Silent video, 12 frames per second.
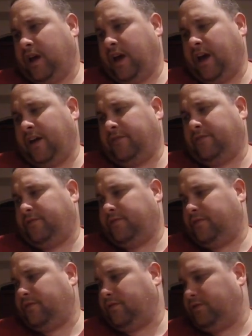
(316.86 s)
F
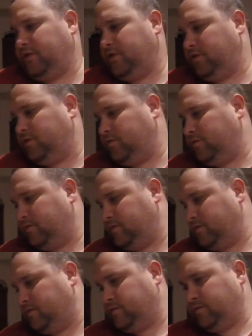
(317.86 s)
through
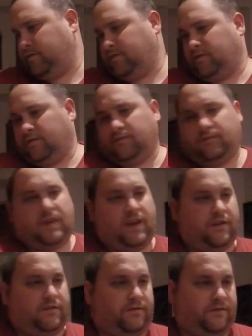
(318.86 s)

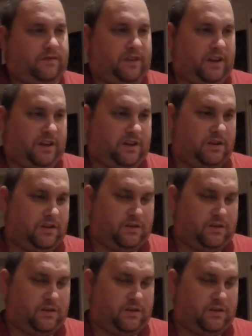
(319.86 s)
F, like